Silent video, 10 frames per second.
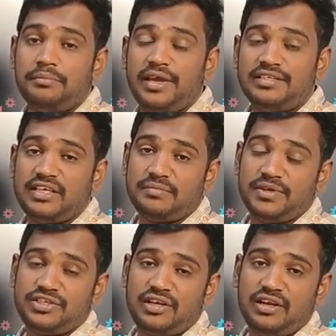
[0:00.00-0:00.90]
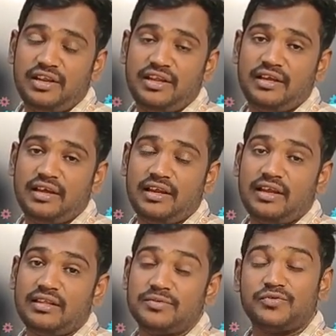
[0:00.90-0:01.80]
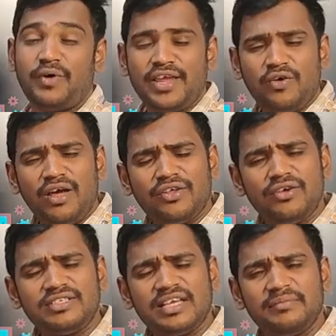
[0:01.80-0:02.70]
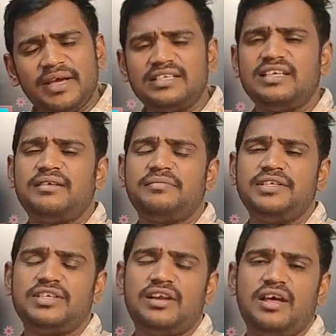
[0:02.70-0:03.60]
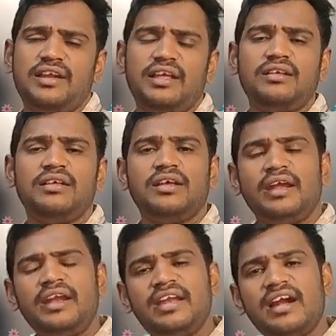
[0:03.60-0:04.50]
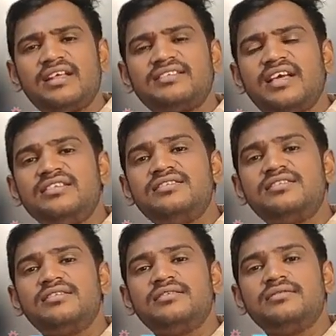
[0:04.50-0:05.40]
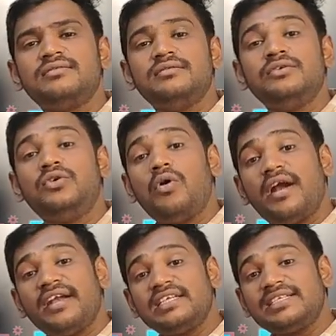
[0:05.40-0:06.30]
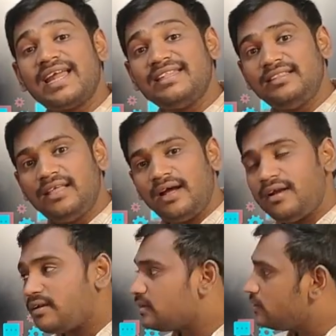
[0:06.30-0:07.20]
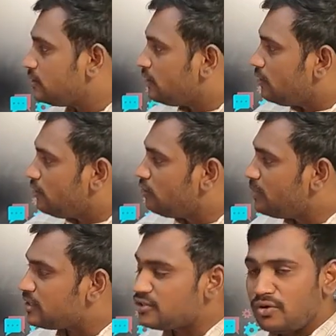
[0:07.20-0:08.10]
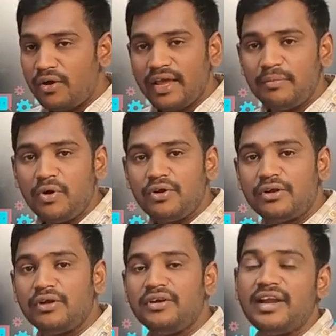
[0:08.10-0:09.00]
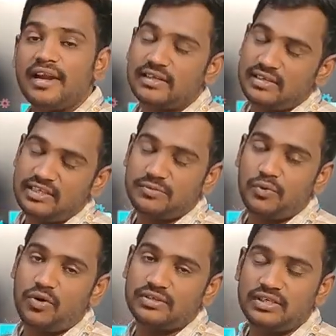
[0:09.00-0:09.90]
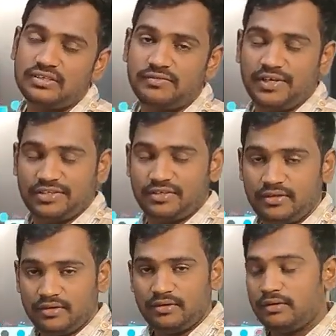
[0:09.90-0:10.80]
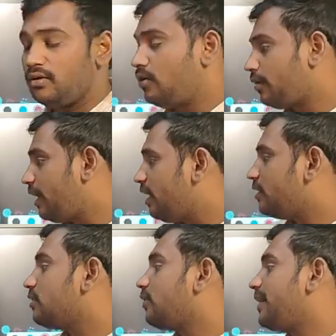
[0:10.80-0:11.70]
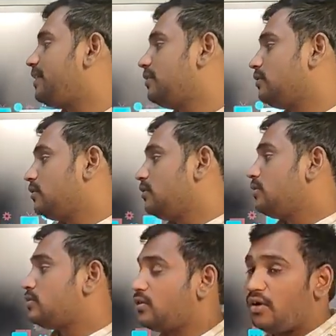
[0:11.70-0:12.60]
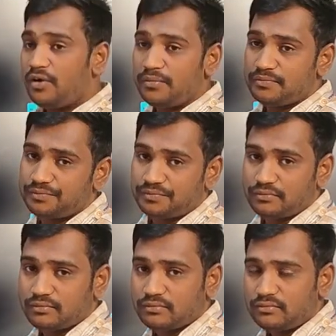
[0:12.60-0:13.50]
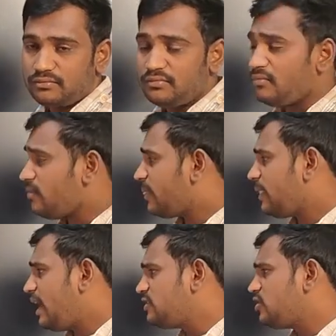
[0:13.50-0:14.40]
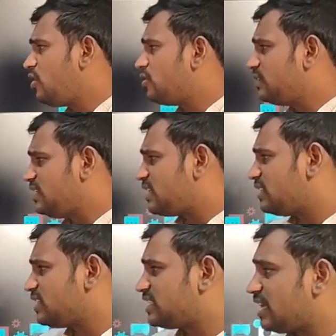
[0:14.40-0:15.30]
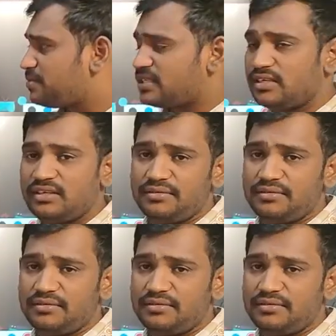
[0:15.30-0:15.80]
basic machine learning algorithms. Why you are using basic machine learning in data science? To understand that, you must know about data science process first. Okay, right. So as you know, these are the steps